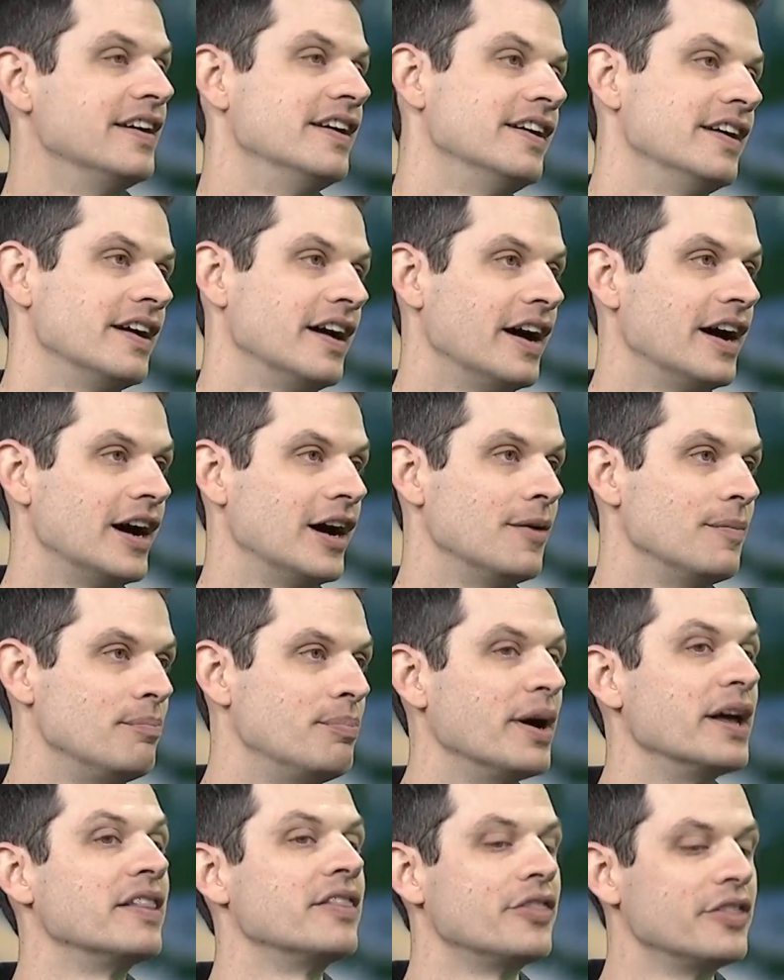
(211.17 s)
Mm -hmm. um,
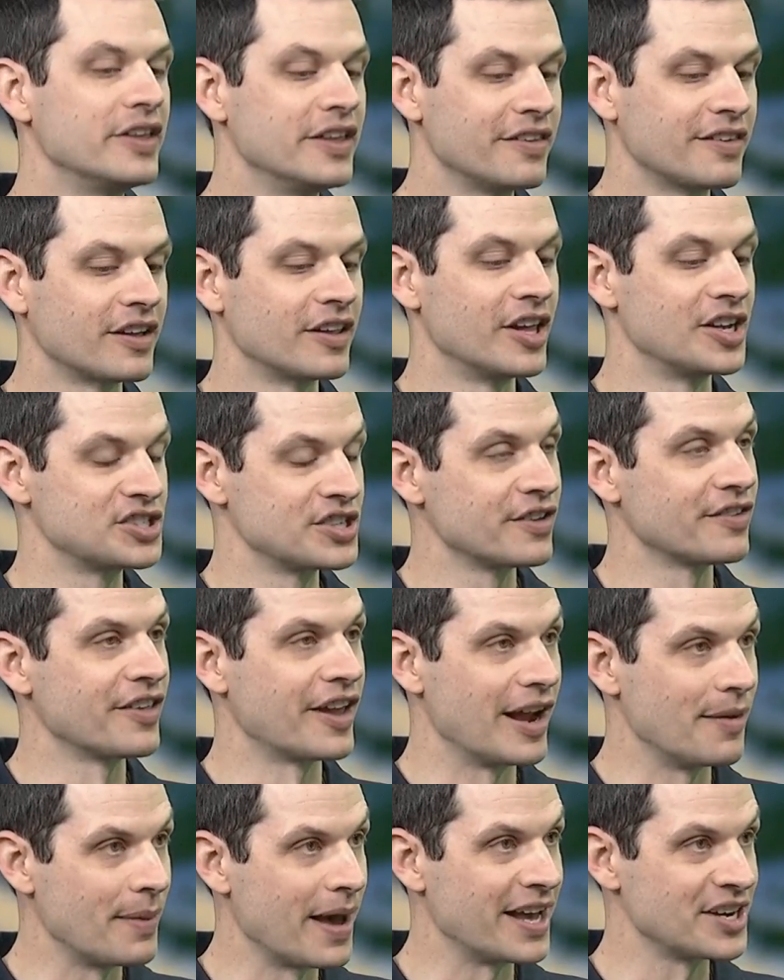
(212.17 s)
but these clutches
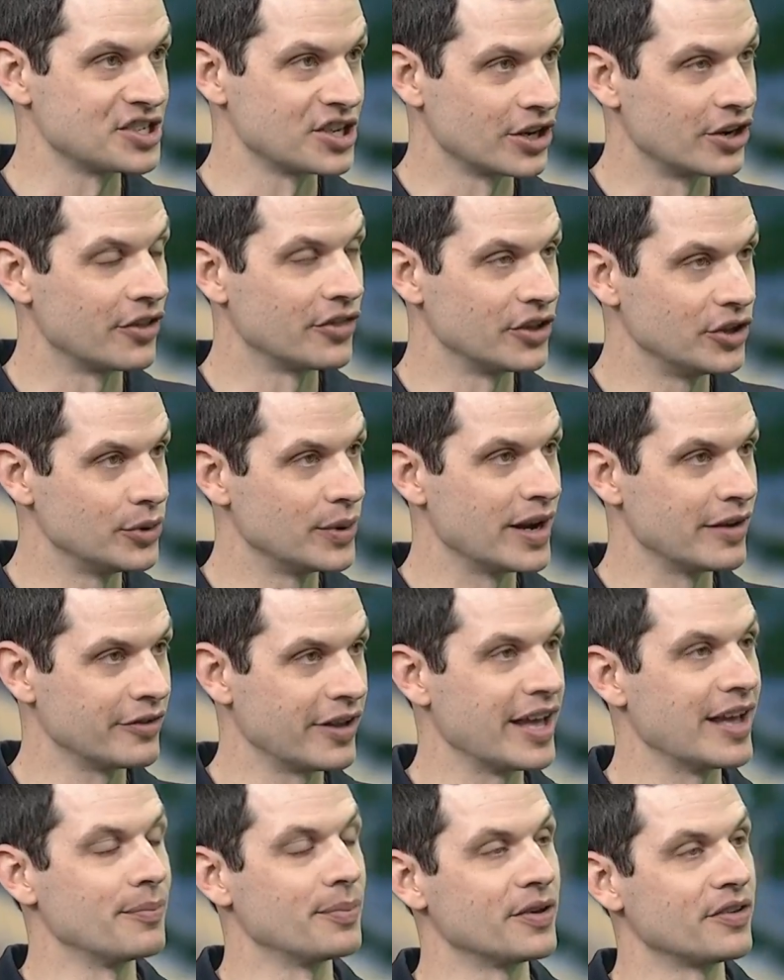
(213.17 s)
that I'm hatching on the UNF
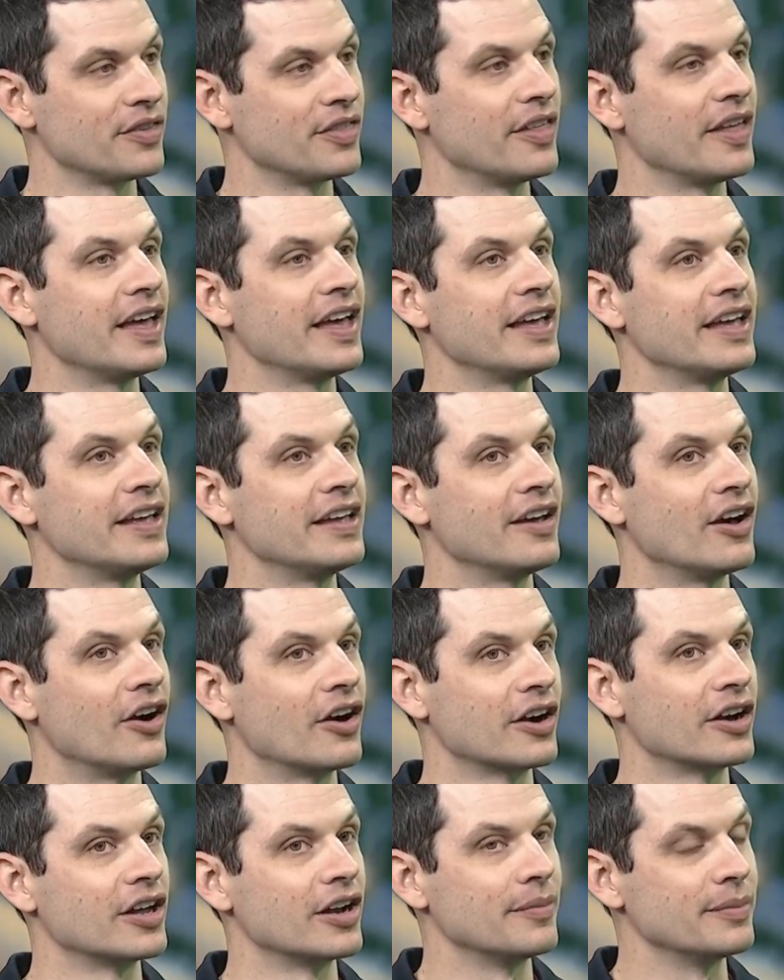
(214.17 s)
campus, they
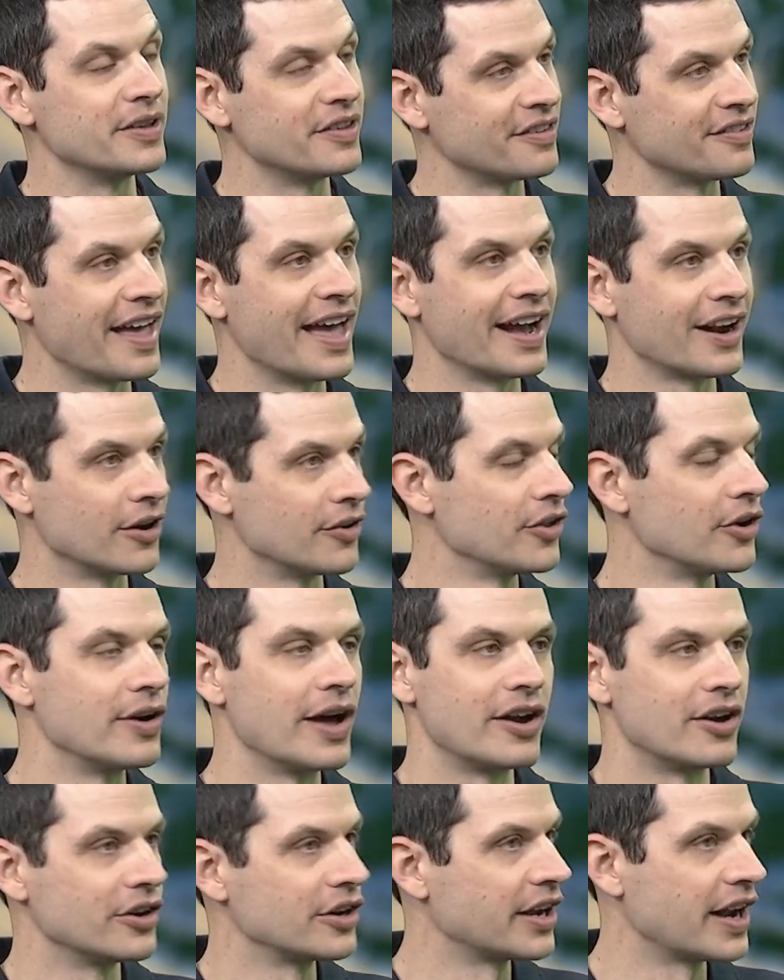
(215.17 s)
are going to be staggered. They're
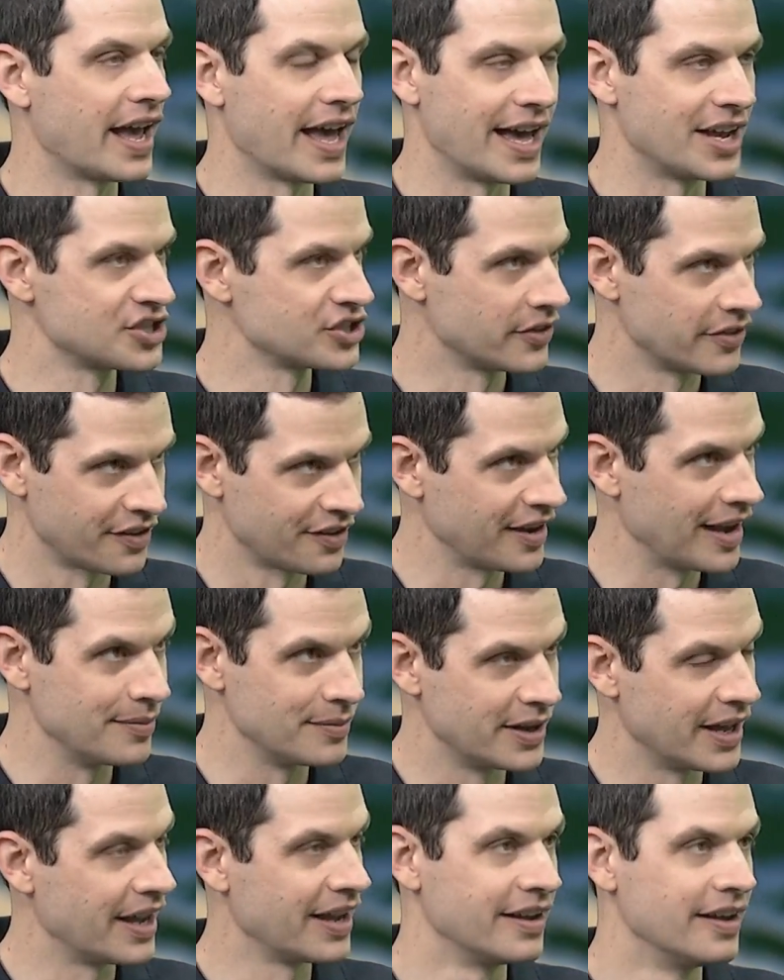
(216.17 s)
not all going to hatch on the
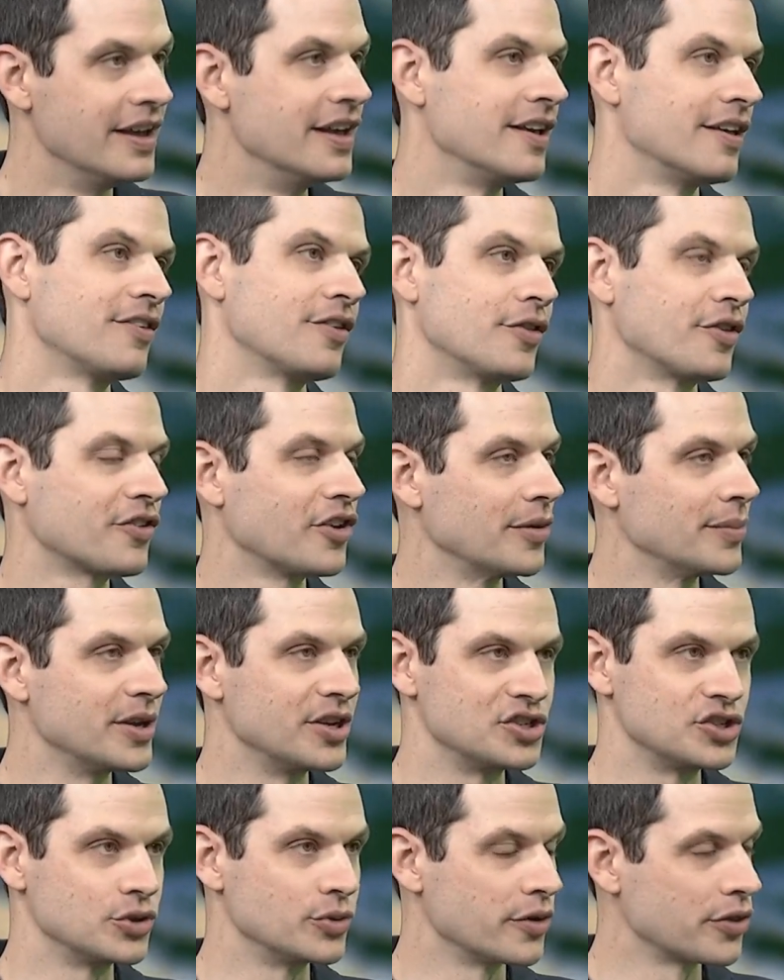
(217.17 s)
same day. Sure. So there's going to
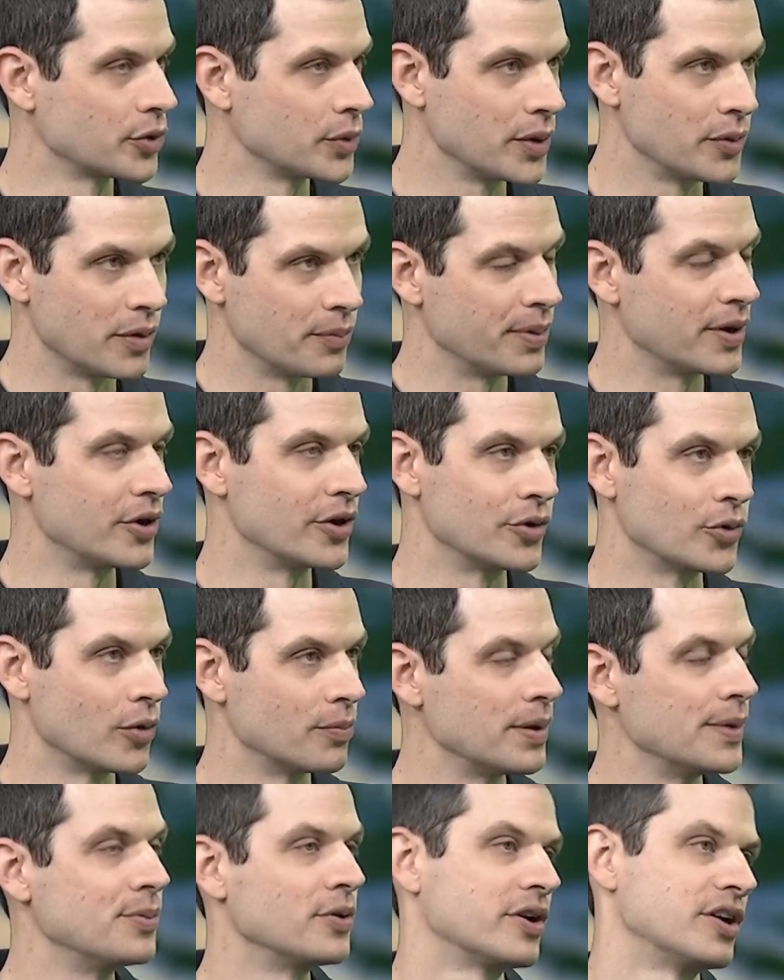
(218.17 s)
be a two or three week period where
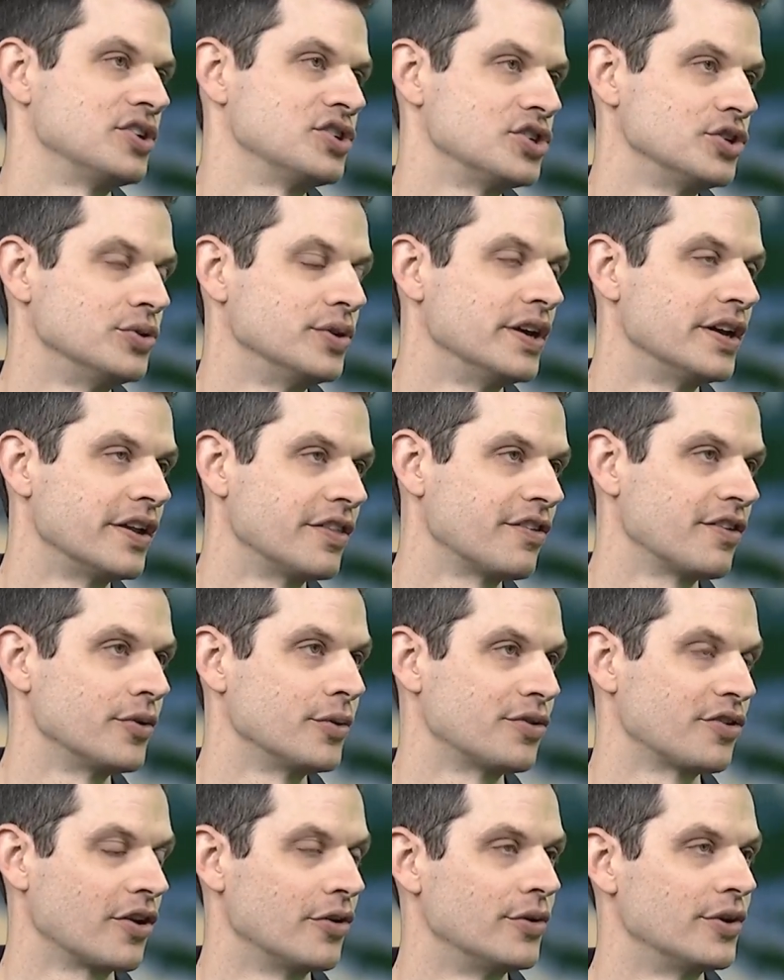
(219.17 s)
people can tune in and see
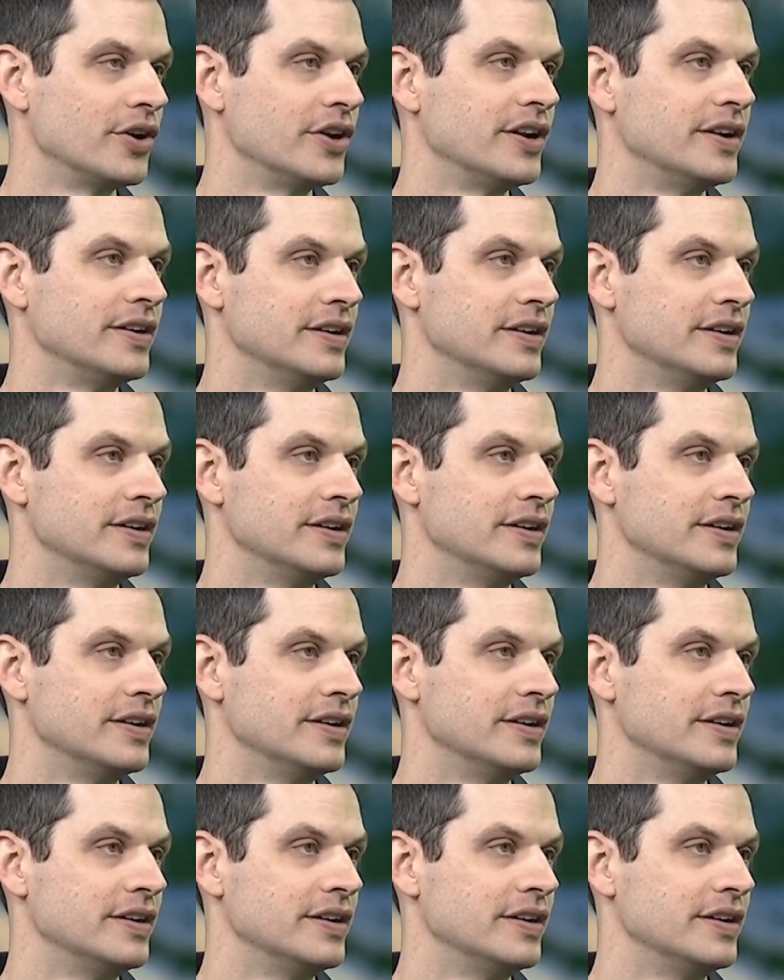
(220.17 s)
what's going on.